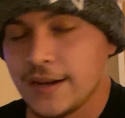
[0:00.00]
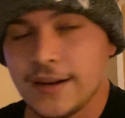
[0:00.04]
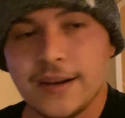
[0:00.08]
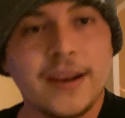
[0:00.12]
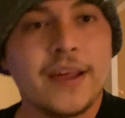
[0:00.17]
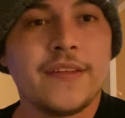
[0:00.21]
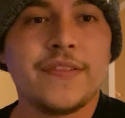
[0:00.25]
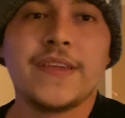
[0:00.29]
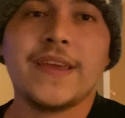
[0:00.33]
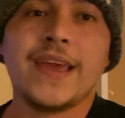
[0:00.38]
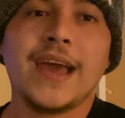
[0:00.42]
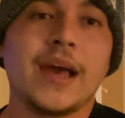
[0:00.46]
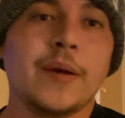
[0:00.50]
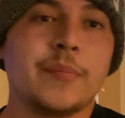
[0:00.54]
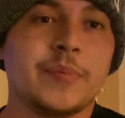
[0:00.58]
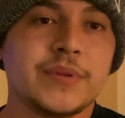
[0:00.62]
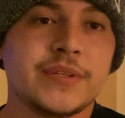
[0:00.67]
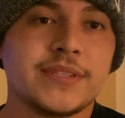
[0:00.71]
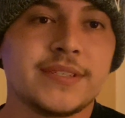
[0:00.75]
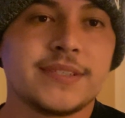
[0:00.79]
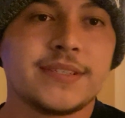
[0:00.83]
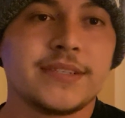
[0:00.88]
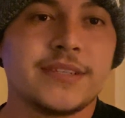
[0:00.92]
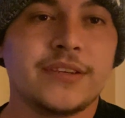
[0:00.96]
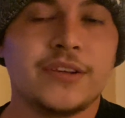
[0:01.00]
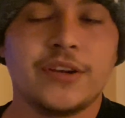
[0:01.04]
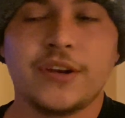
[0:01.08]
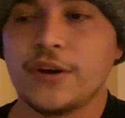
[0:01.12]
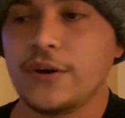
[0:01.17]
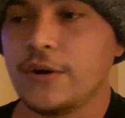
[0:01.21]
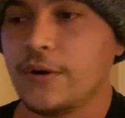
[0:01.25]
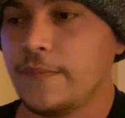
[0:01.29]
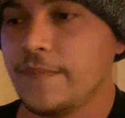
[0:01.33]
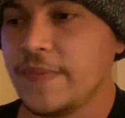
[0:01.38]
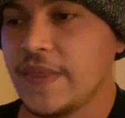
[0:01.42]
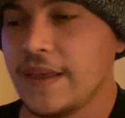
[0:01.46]
nothing happens. You
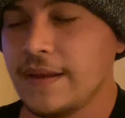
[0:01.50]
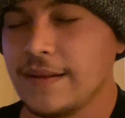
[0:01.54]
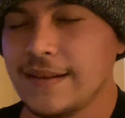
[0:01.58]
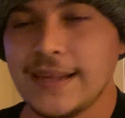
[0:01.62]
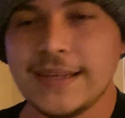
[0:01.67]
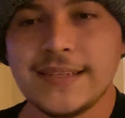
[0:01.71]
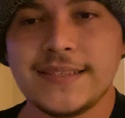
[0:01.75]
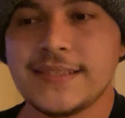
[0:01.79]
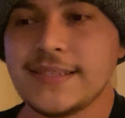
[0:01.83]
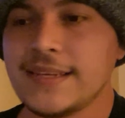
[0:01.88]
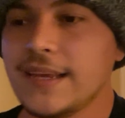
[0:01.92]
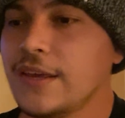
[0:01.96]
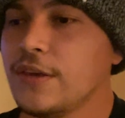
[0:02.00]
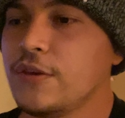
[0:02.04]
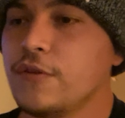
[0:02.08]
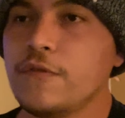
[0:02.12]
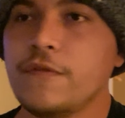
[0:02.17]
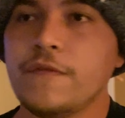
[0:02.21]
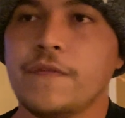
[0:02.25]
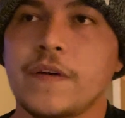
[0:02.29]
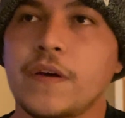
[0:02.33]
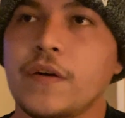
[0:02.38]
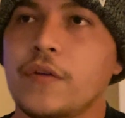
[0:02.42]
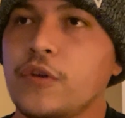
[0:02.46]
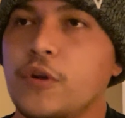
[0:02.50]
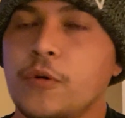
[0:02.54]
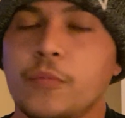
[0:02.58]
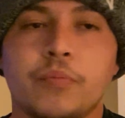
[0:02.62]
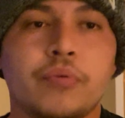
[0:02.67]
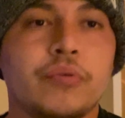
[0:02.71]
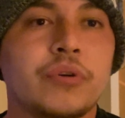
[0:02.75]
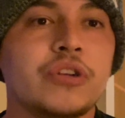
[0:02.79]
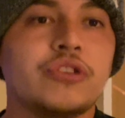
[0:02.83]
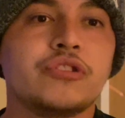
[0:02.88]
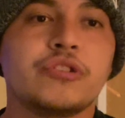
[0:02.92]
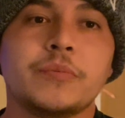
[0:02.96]
know, let's say you fail your
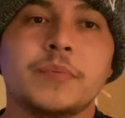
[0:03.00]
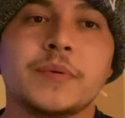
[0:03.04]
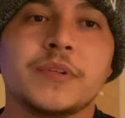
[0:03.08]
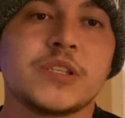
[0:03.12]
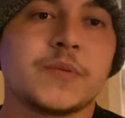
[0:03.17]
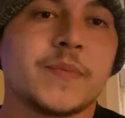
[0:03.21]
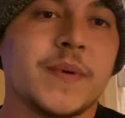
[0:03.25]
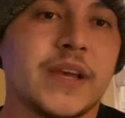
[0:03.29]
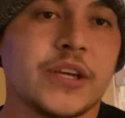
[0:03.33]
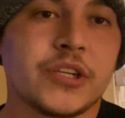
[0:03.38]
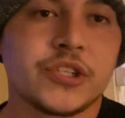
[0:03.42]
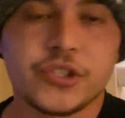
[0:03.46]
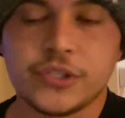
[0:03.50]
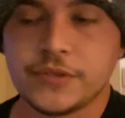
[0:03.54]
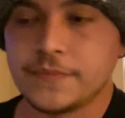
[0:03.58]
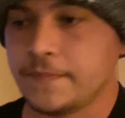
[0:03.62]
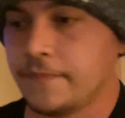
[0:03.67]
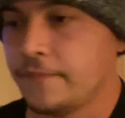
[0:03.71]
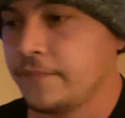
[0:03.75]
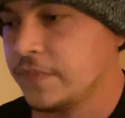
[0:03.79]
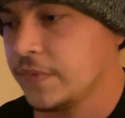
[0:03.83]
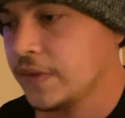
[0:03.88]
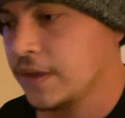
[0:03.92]
pre-trip inspection.